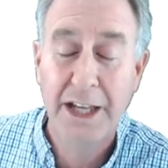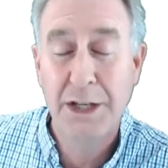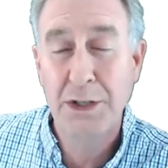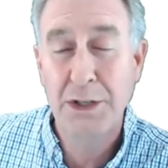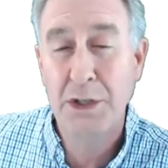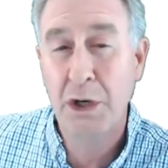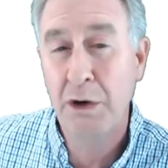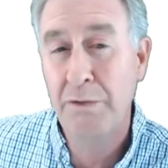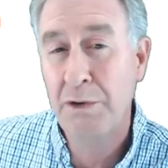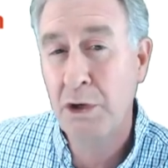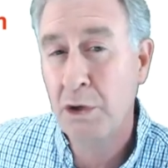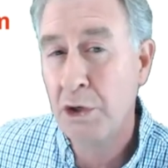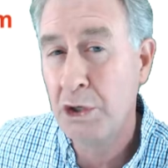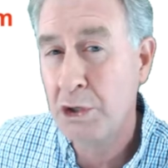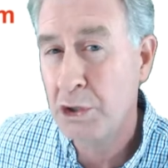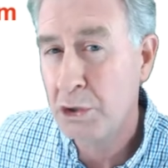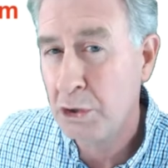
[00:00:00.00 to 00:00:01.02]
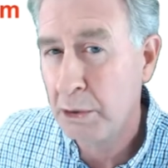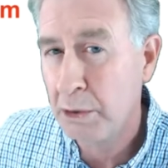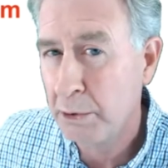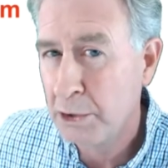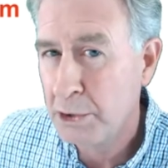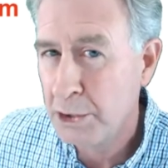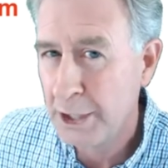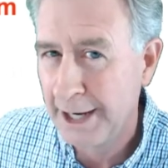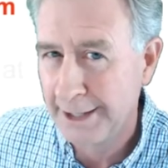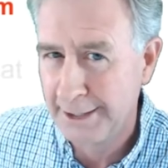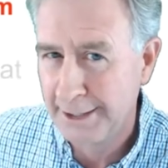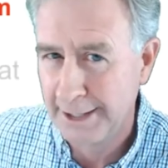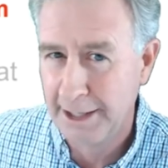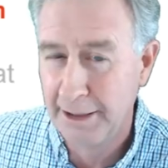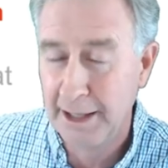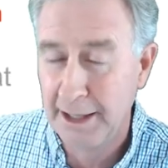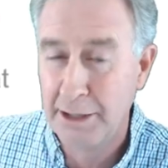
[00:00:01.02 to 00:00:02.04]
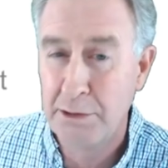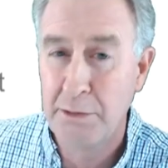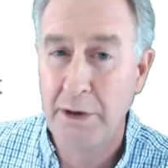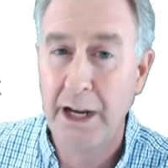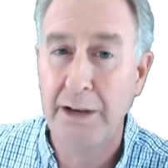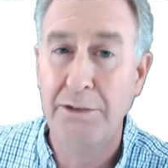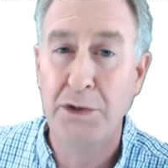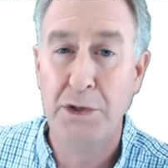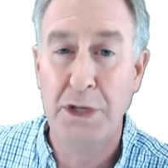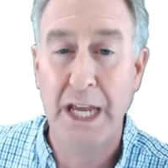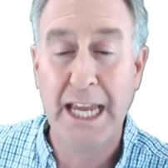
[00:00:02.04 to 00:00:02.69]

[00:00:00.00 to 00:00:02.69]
So if you could shoot a projectile that travels